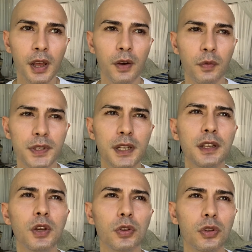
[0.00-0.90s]
was it
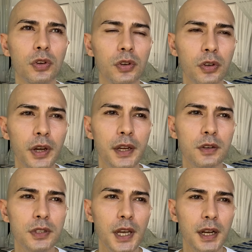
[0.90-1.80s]
Kyoto and
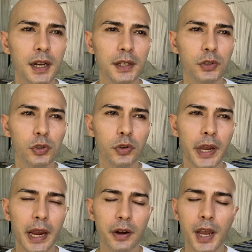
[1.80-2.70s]
Osaka and
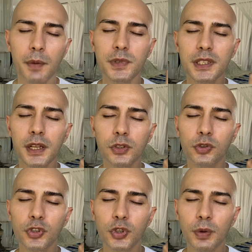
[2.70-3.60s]
Tottori area? I'm just not
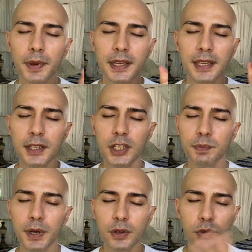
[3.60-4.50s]
too sure because I just
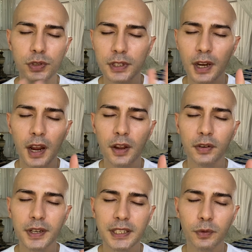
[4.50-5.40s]
perused
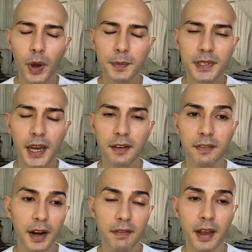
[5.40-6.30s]
through his website
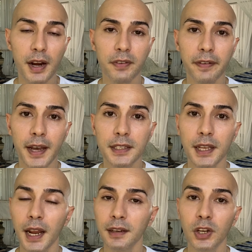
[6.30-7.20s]
very, very fast.
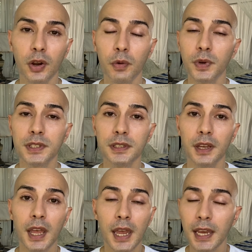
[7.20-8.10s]
And you know, it was
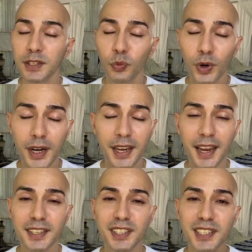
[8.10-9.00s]
his work
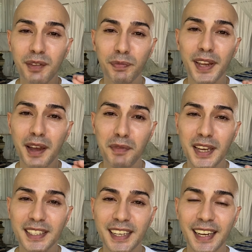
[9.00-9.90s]
is simply
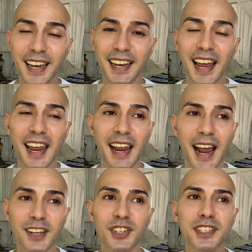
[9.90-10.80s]
amazing. And I
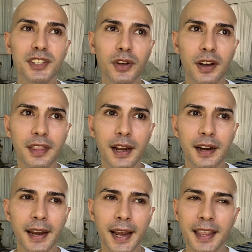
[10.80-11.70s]
actually saw there,
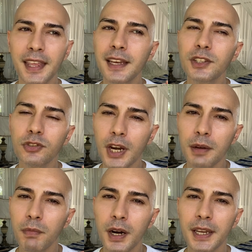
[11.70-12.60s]
like I think his
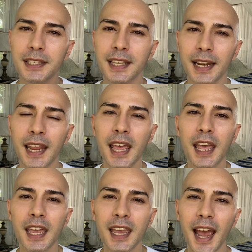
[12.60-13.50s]
trademark is that
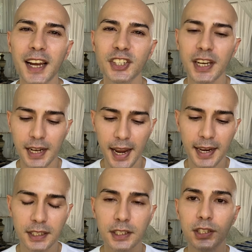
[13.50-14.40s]
he actually
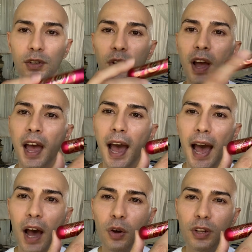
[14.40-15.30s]
likes to
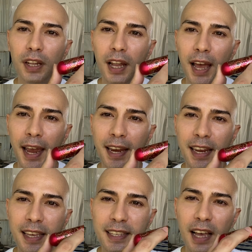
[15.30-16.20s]
outline
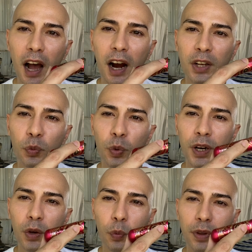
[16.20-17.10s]
his
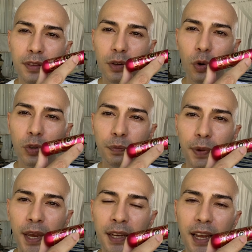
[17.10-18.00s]
artwork with gold
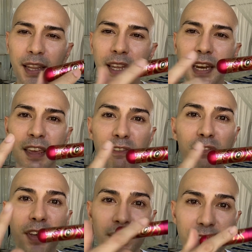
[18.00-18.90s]
paint and then he
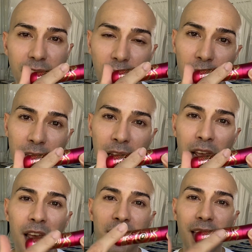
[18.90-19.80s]
fills in
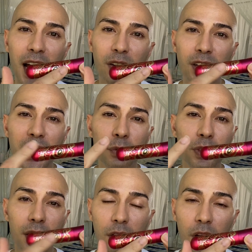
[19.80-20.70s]
the outline
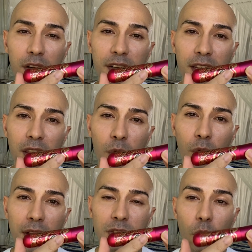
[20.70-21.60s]
with the color that he
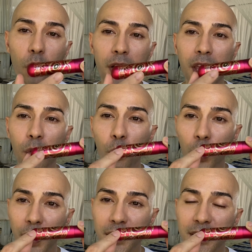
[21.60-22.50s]
wants or he
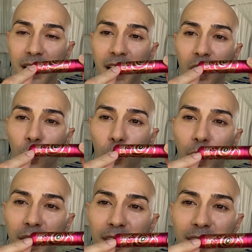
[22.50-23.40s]
works
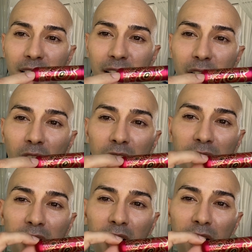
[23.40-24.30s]
with the
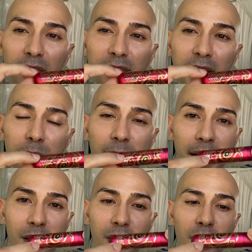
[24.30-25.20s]
color of the
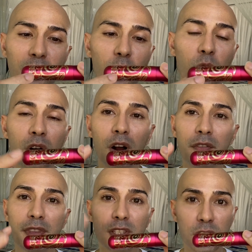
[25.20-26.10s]
background or
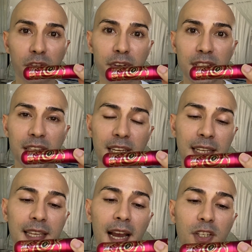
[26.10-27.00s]
of the surface that
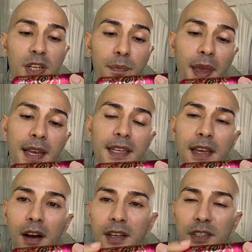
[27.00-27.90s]
he's actually
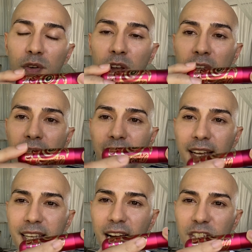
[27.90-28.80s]
painting on. So
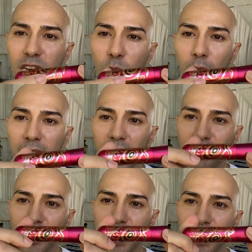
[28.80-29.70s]
that's actually quite
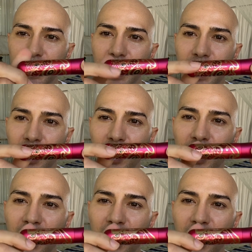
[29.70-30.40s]
evident here